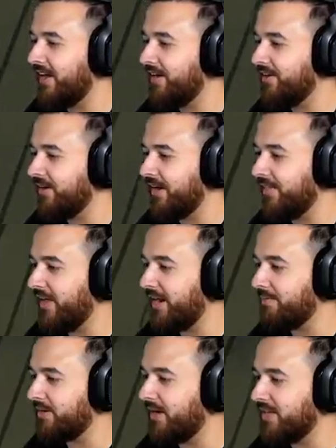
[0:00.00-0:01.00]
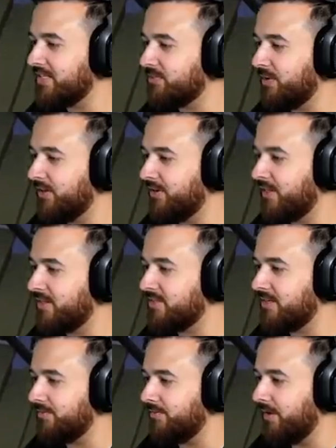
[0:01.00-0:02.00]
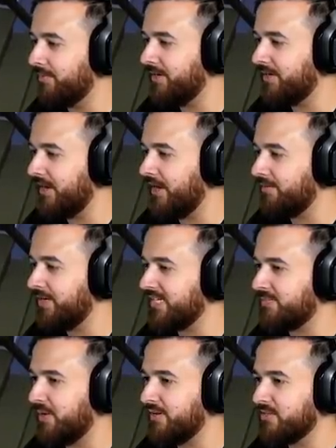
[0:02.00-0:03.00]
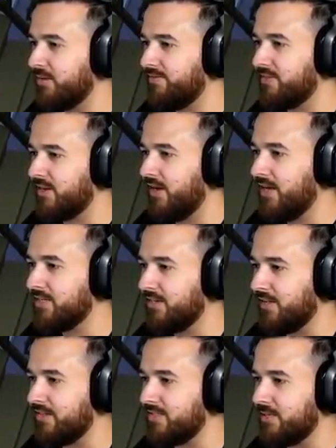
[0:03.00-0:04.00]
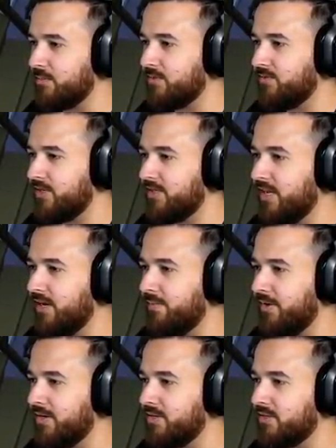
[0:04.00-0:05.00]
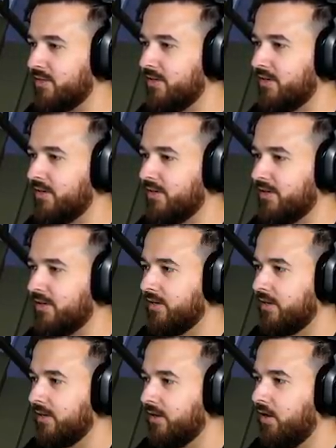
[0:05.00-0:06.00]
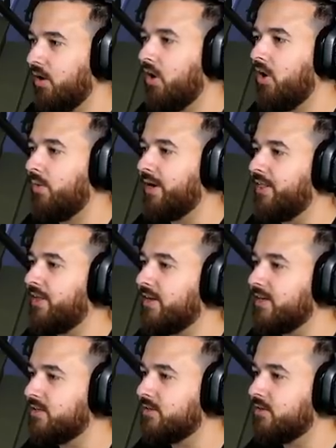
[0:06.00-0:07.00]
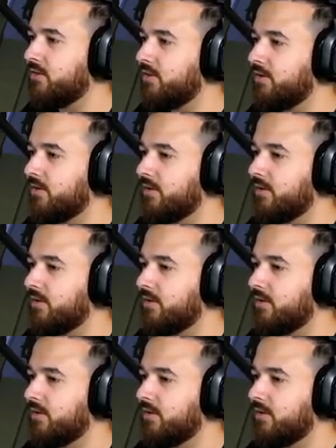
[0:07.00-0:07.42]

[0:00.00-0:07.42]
I don't know how that happened. Cast a spell on another sim. I mean, how many spells do I have to cast on other sims? I've already done a bunch. Oh, wait. I think I can do...